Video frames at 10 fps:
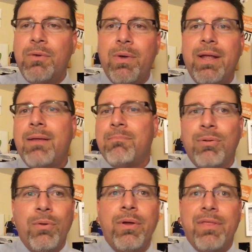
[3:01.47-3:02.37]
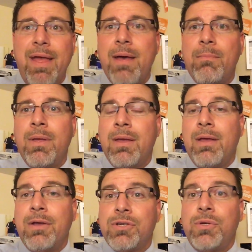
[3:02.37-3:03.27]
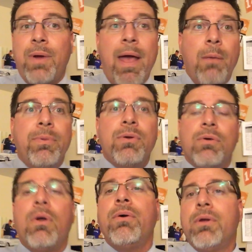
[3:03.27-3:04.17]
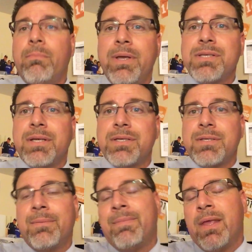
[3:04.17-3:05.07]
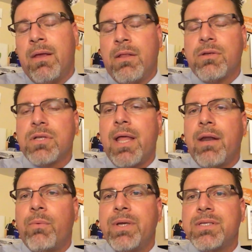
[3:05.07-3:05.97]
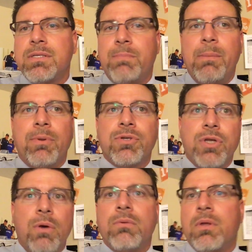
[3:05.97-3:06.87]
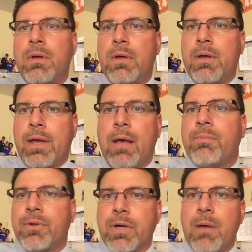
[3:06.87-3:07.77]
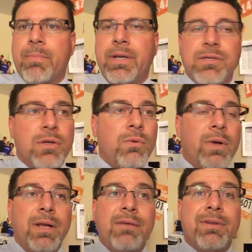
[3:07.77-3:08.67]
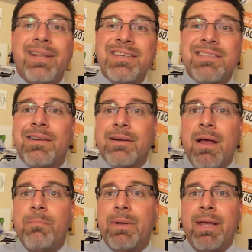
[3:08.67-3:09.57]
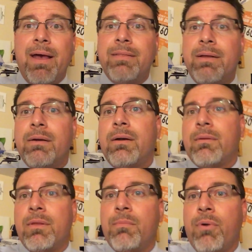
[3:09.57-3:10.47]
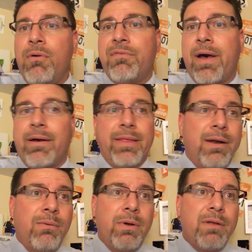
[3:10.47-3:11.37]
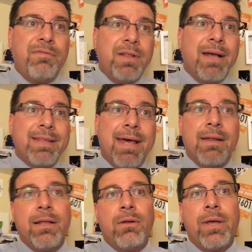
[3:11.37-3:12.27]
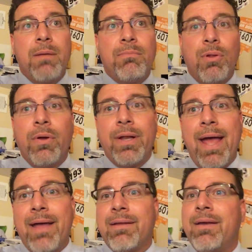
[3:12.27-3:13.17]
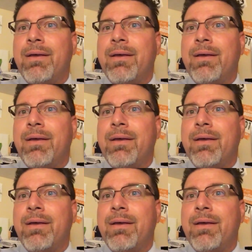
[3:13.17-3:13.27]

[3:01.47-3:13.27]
and you want to employ them to help you grow your business. There's a lot of reasons people don't help their companies, don't want to even list their company on their profile. They don't want to fill out that little employed at